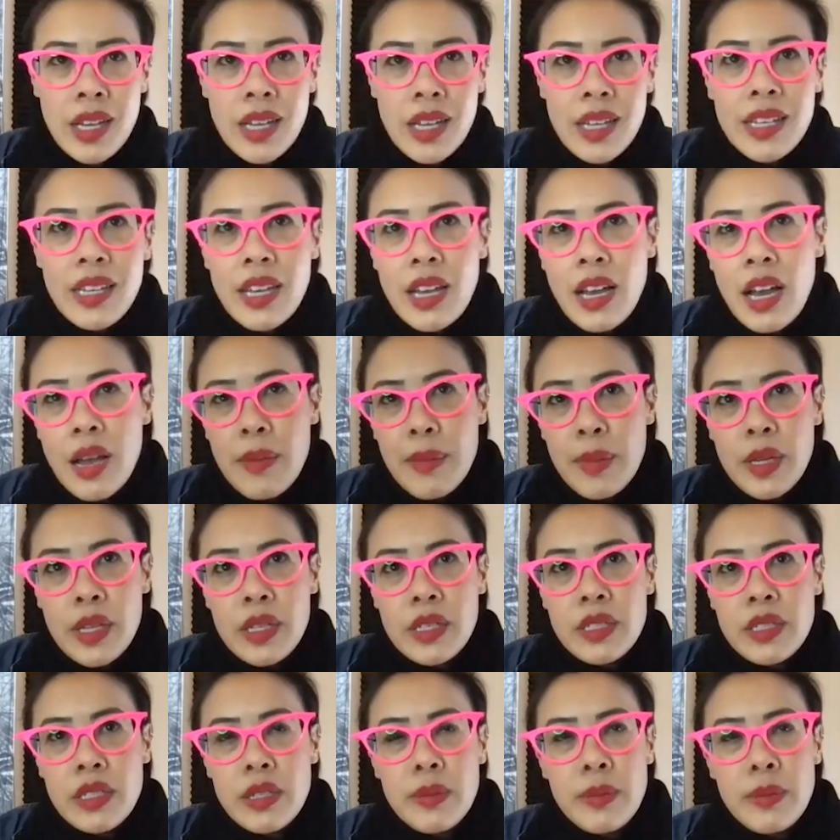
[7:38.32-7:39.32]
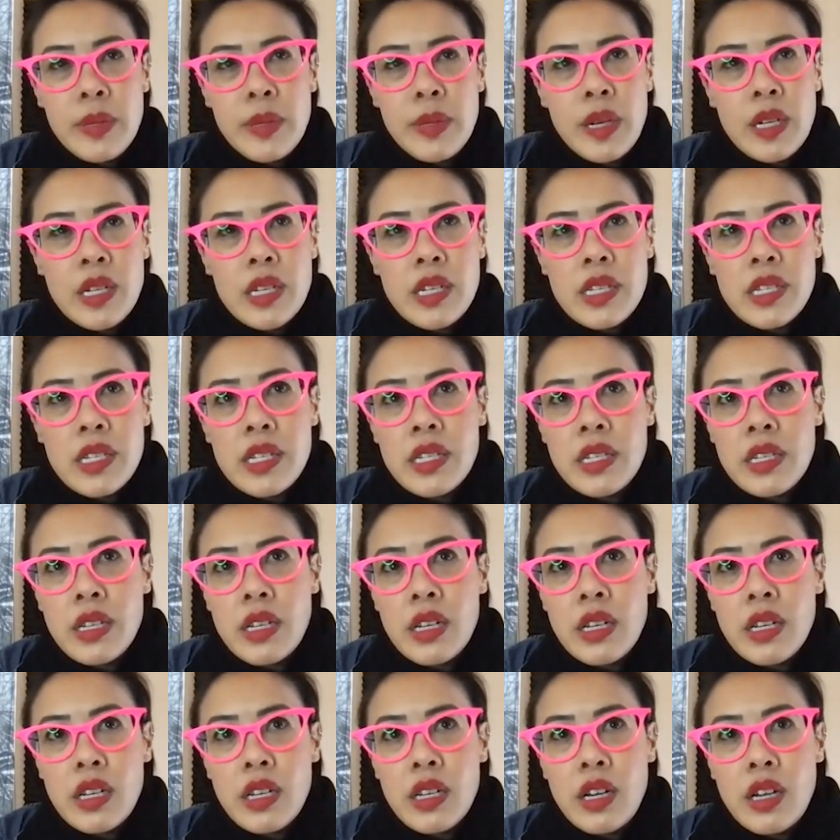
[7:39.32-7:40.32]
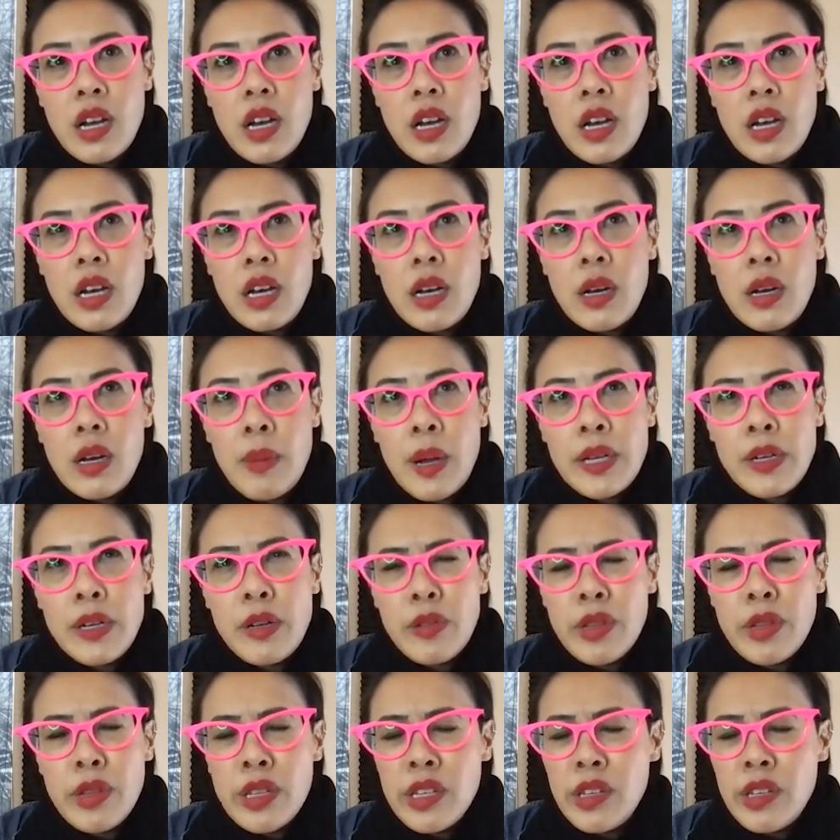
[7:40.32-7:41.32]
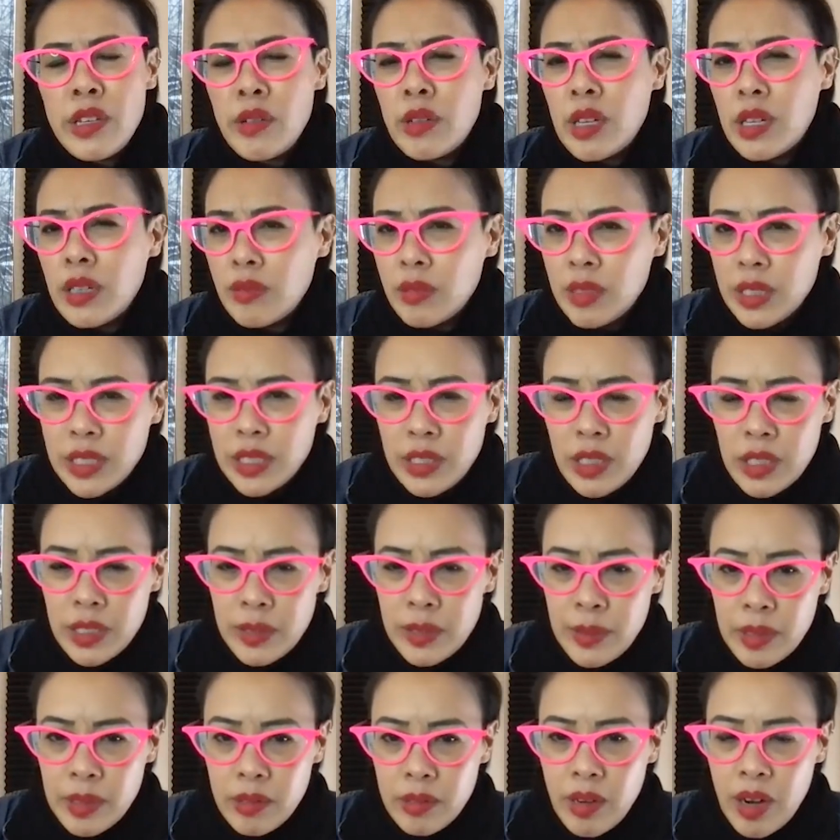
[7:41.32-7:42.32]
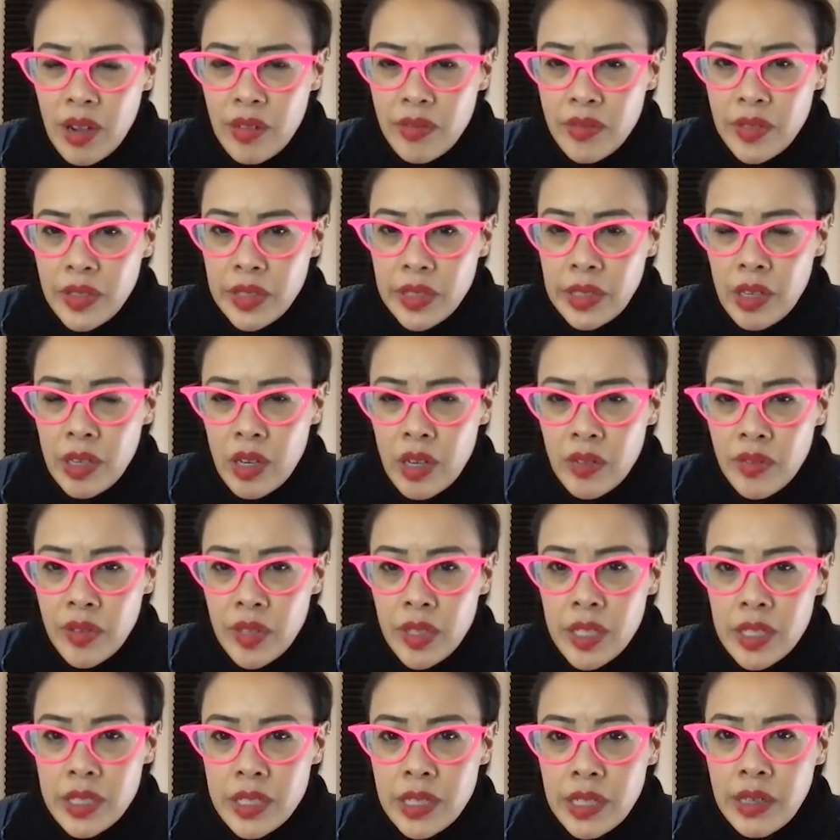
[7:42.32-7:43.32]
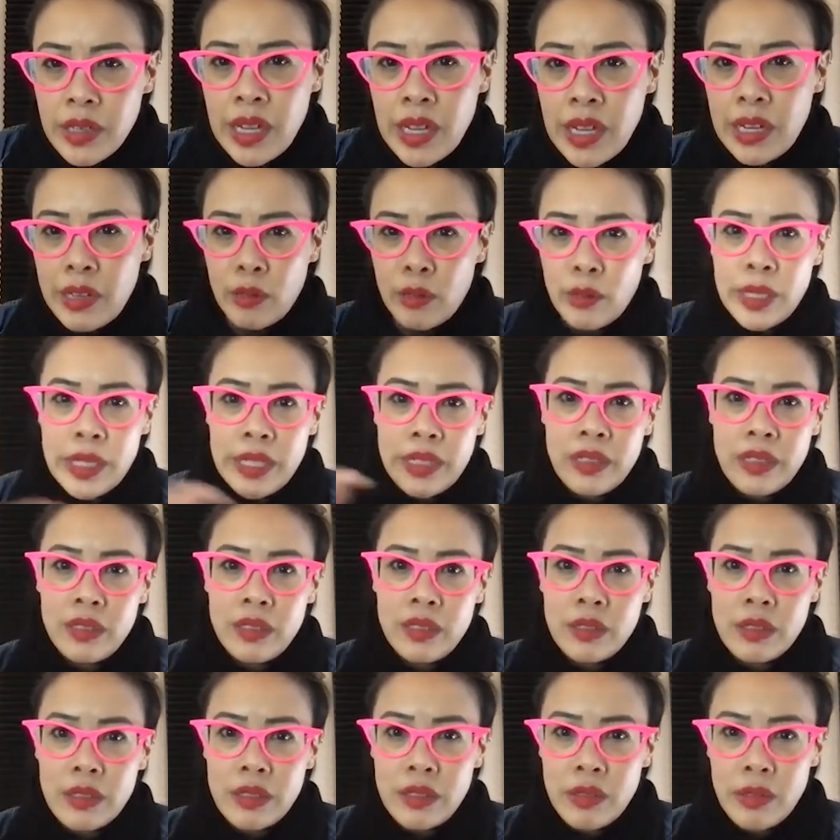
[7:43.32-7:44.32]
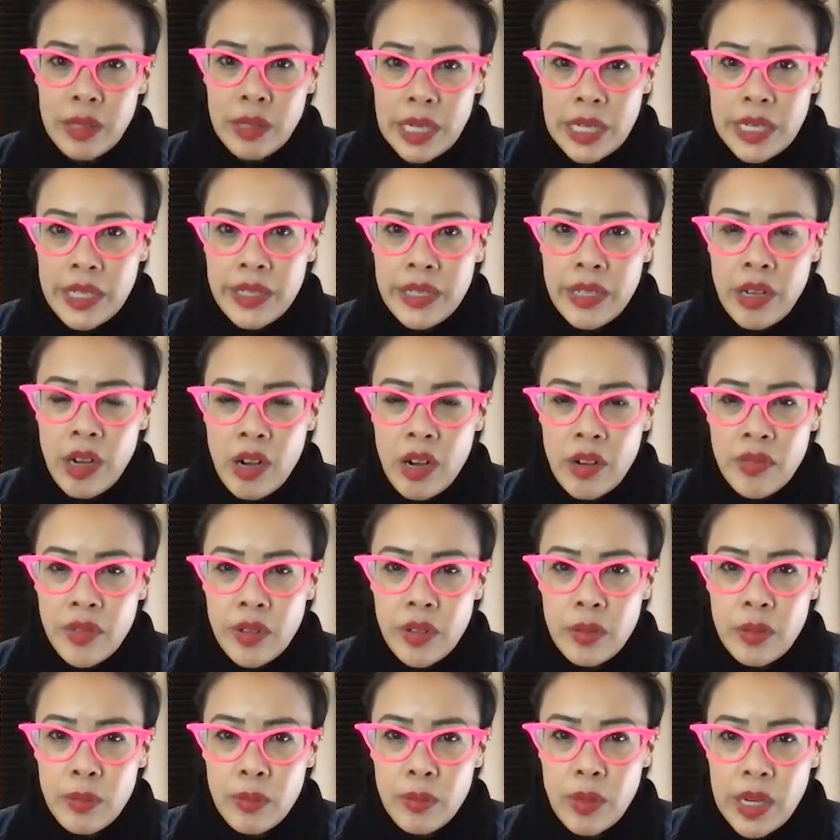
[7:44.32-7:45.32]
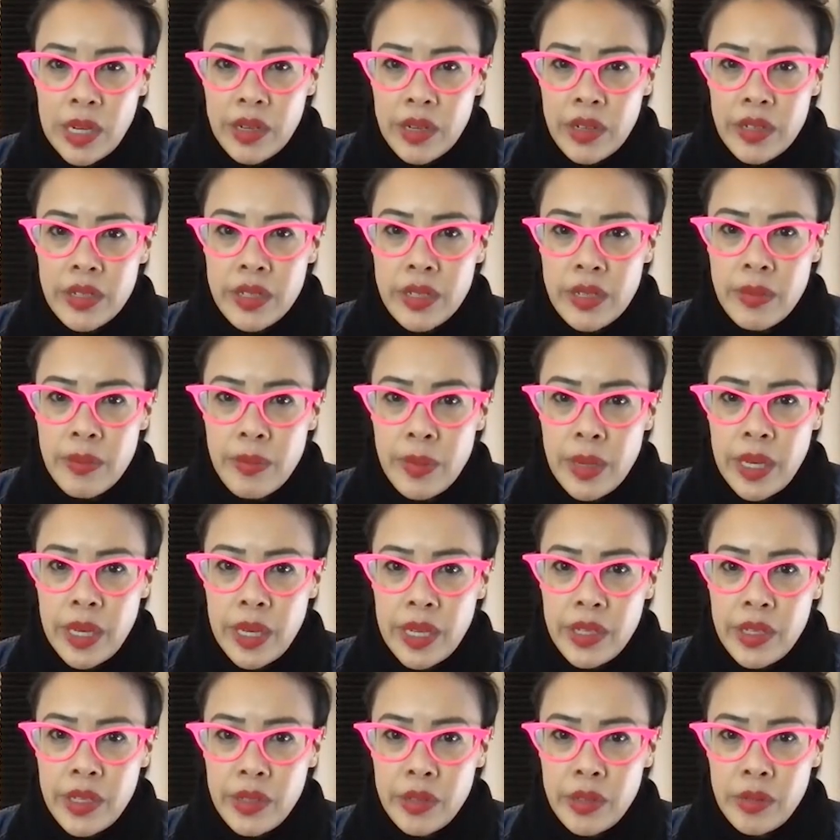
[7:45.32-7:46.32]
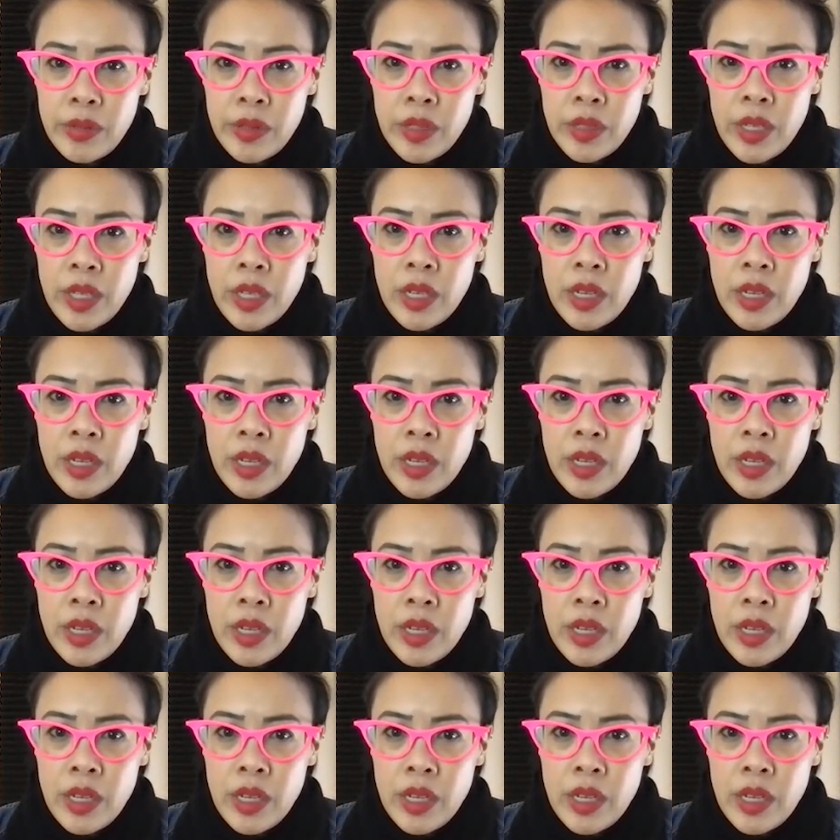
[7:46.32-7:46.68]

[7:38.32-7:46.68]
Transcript: Yeah, I mean, to be honest, um, I don't think you and I really talked about crafting the offer because I had already created the offer prior to meeting you.